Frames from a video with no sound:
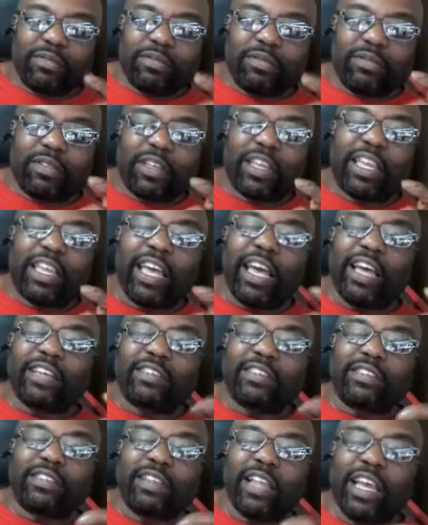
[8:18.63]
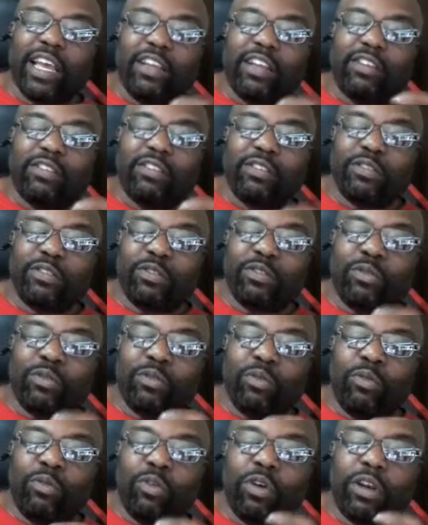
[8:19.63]
the gas light
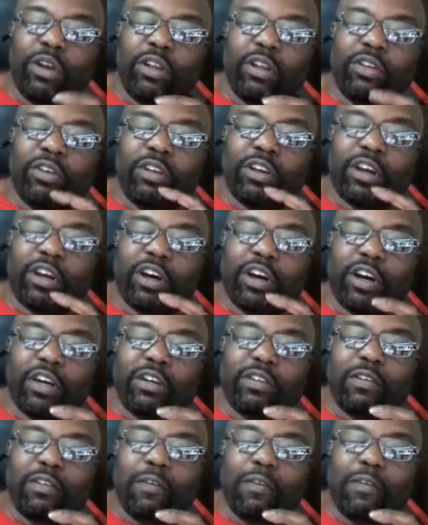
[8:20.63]
warning on the car?